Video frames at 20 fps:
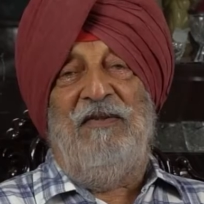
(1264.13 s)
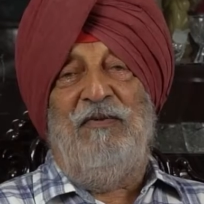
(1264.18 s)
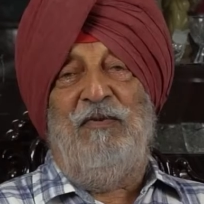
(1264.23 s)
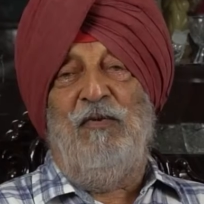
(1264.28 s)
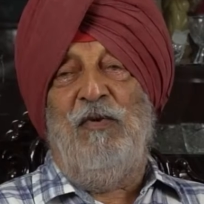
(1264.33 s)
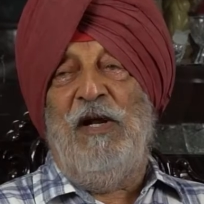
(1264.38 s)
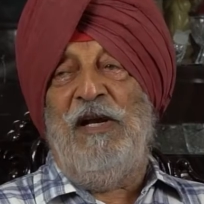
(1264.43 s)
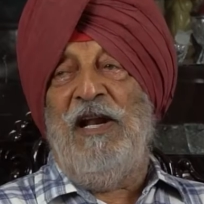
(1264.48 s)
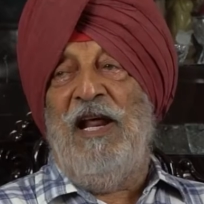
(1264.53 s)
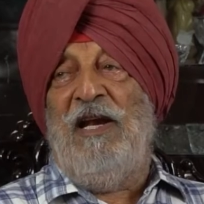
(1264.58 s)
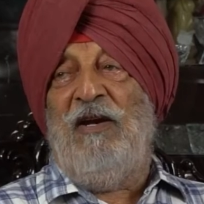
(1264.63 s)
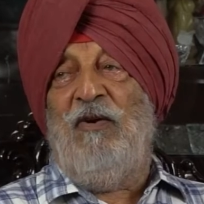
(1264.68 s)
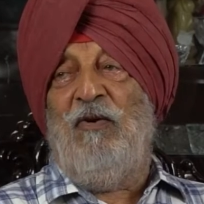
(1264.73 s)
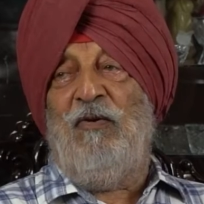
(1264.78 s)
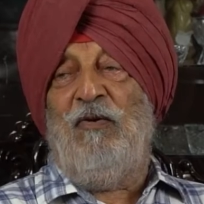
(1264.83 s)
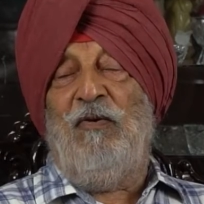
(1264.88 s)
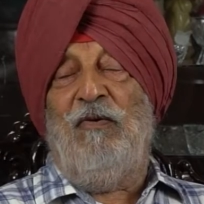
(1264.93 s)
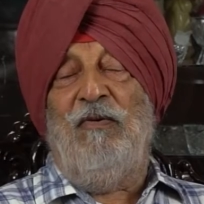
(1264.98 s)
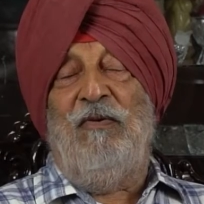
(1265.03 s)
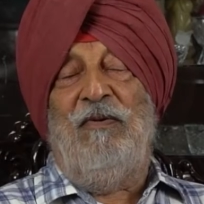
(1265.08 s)
to a
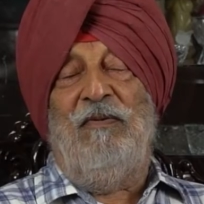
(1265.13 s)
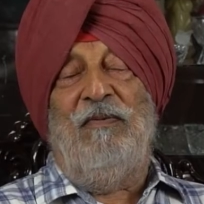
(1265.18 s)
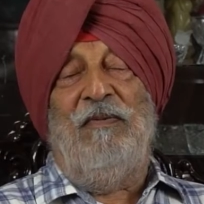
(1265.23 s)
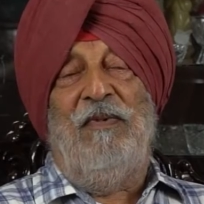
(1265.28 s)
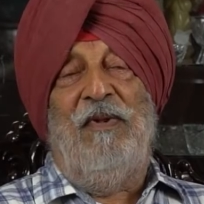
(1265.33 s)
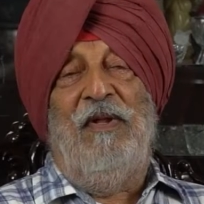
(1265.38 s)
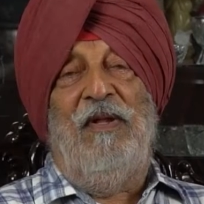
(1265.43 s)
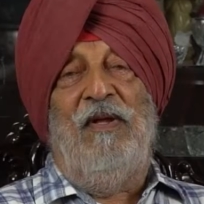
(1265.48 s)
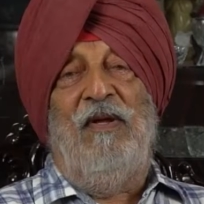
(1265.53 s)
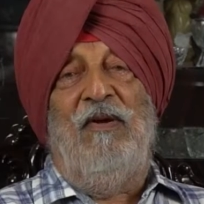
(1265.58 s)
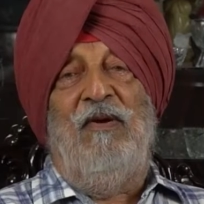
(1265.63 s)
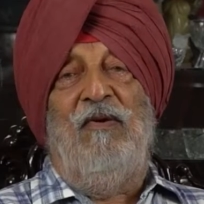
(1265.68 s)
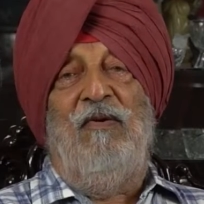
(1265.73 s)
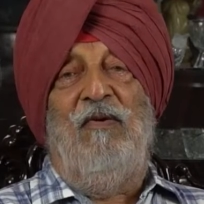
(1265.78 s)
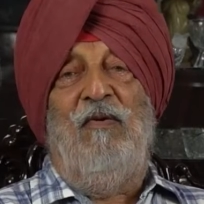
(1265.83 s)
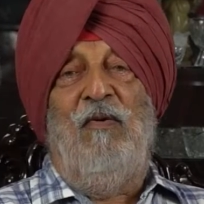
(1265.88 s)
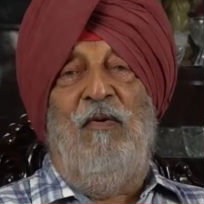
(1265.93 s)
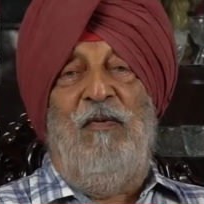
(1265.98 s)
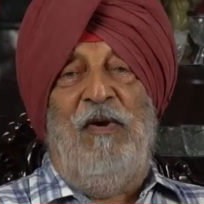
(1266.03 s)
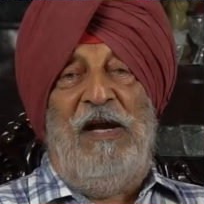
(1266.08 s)
Nello
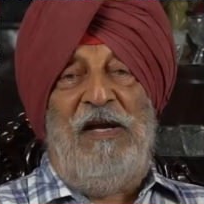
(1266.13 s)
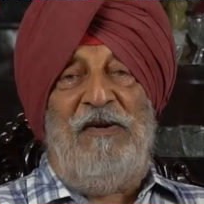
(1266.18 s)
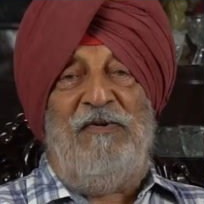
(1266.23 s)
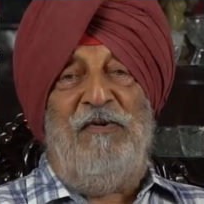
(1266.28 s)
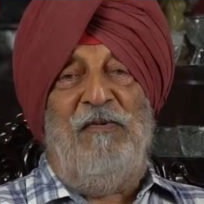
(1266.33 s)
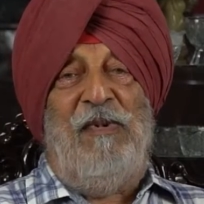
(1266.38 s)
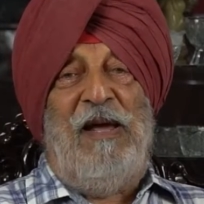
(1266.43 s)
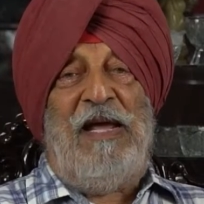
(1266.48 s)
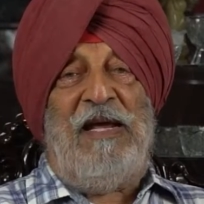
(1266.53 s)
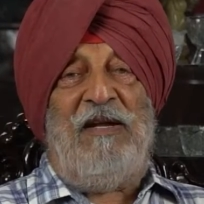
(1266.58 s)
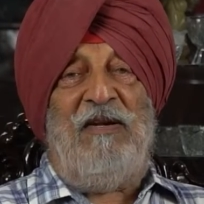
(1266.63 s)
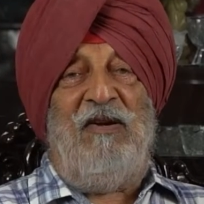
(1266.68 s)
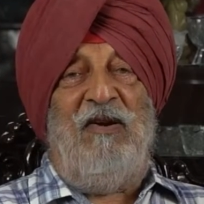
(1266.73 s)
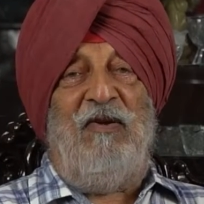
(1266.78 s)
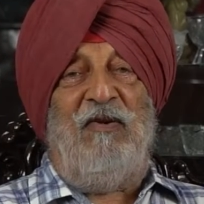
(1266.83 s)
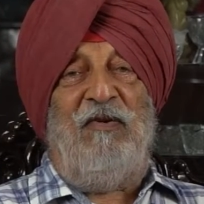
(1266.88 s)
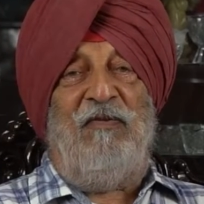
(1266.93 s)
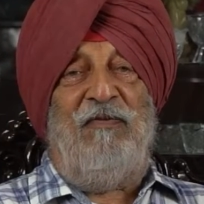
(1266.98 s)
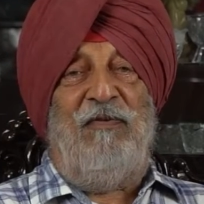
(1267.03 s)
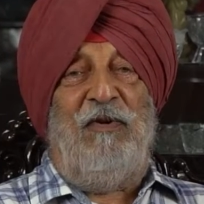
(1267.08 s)
who went to
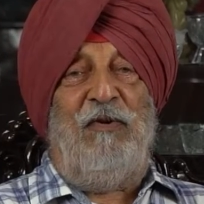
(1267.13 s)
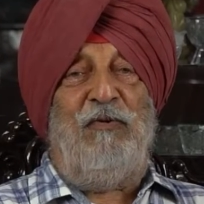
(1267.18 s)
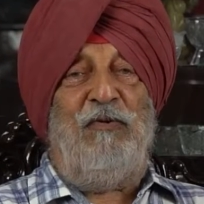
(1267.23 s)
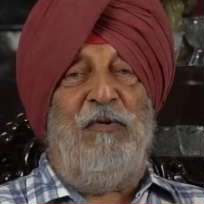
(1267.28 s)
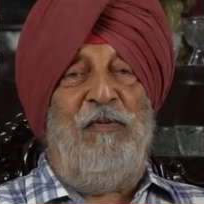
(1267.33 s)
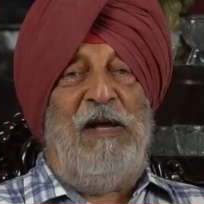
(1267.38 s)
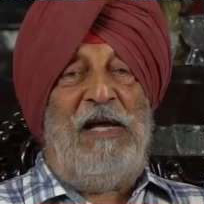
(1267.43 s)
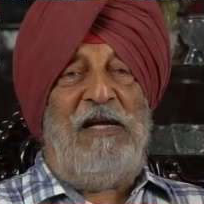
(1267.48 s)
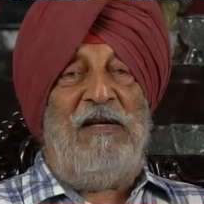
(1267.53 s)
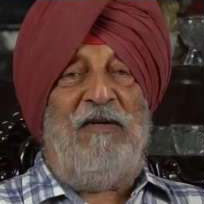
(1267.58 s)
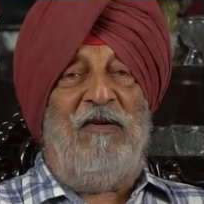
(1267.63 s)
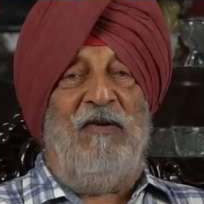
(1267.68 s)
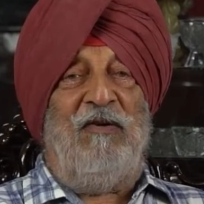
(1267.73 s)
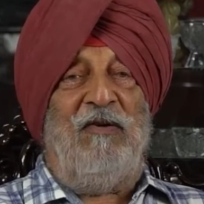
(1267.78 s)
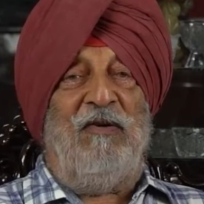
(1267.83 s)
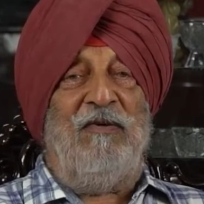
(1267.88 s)
Bangalore, flew to Bangalore,